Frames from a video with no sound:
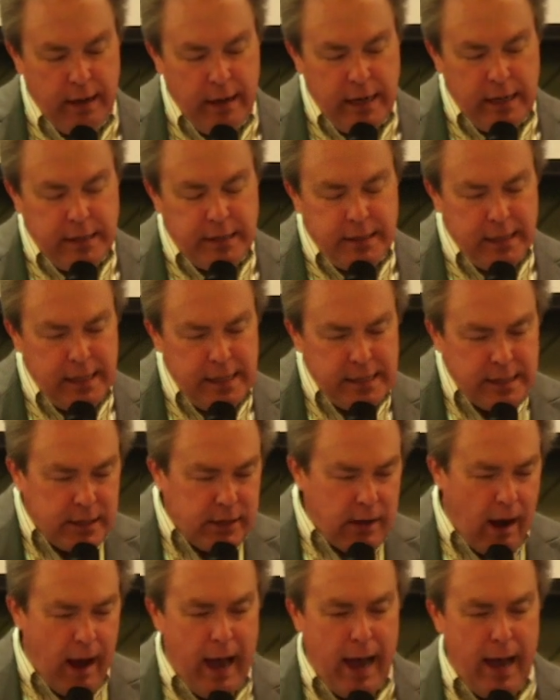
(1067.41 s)
He sees
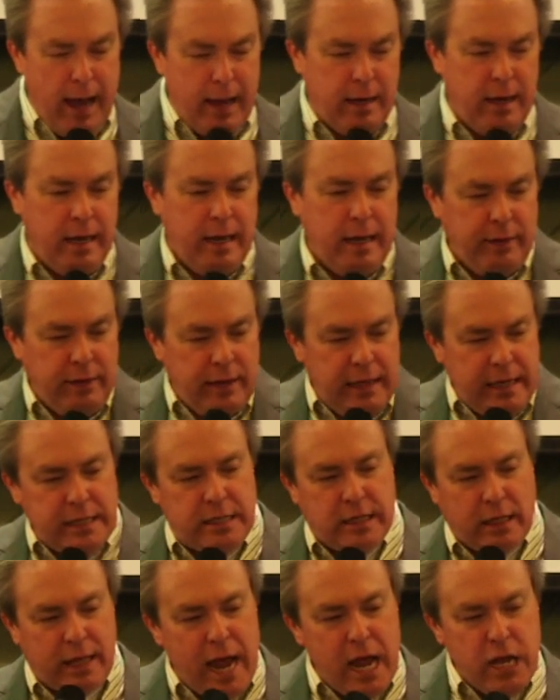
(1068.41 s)
God in
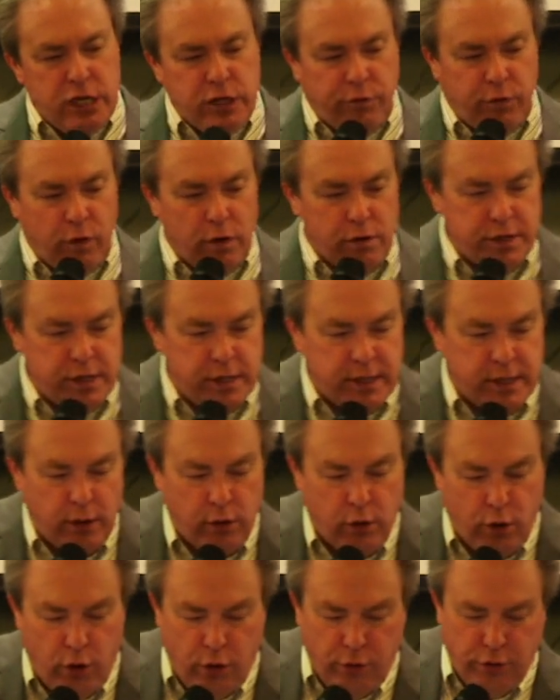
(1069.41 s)
these last verses in
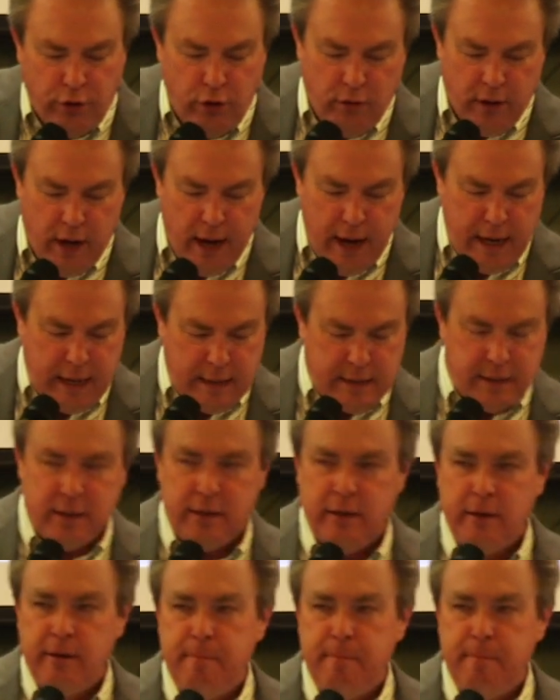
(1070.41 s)
a whole new light.